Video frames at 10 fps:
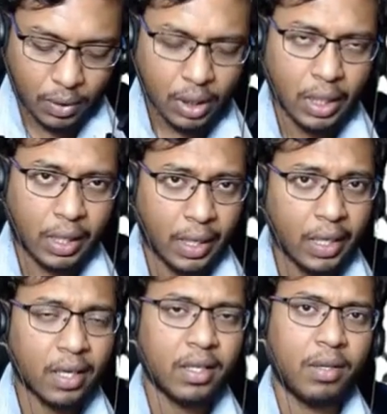Greater
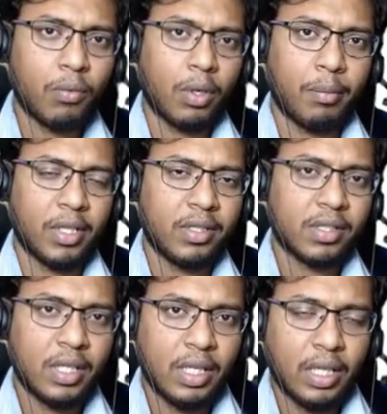than 1 means
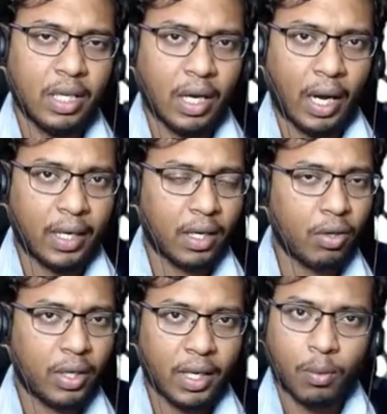I cannot
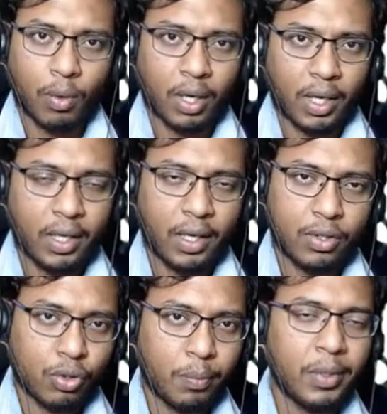take 1, right? It
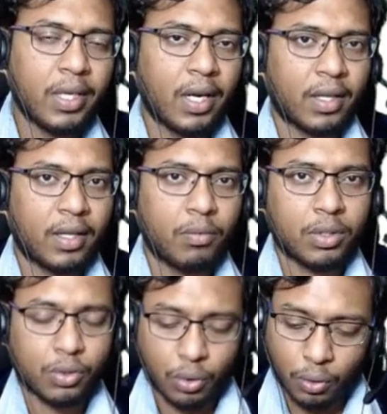should be greater than 1.
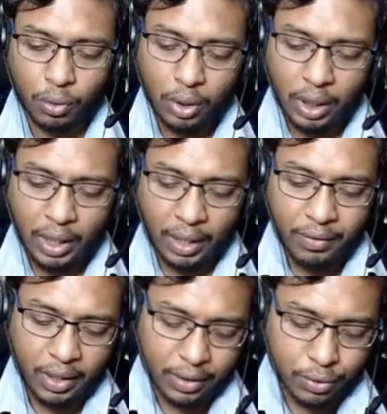So I will
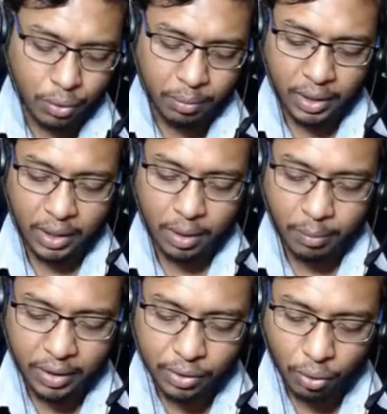assume that my
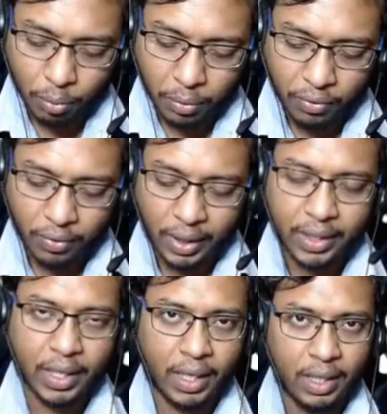slope of line
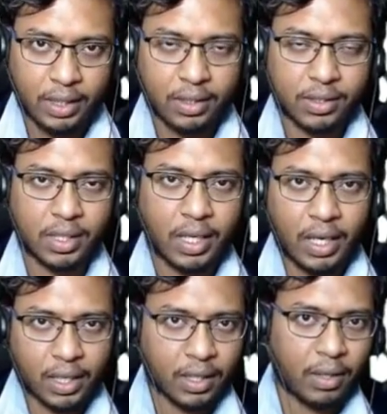L is
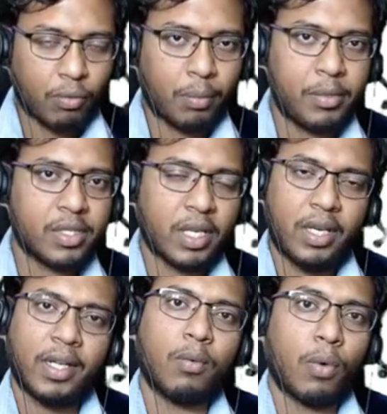greater than 1 means I'll
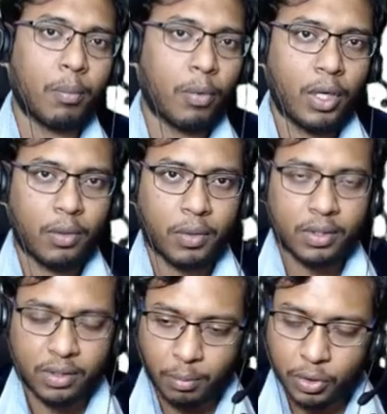take 1.1.
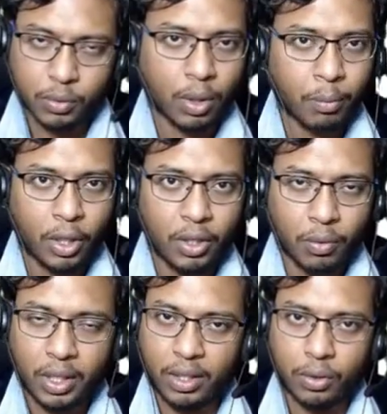Suppose 1.1
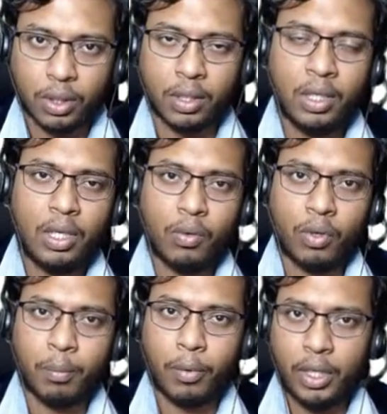I took.
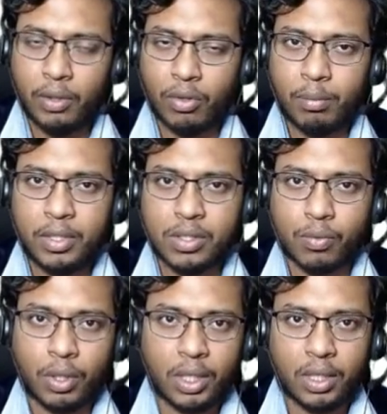1.1 means
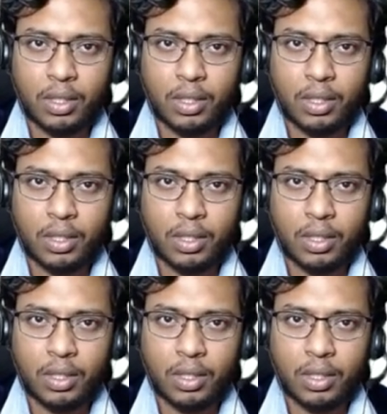what?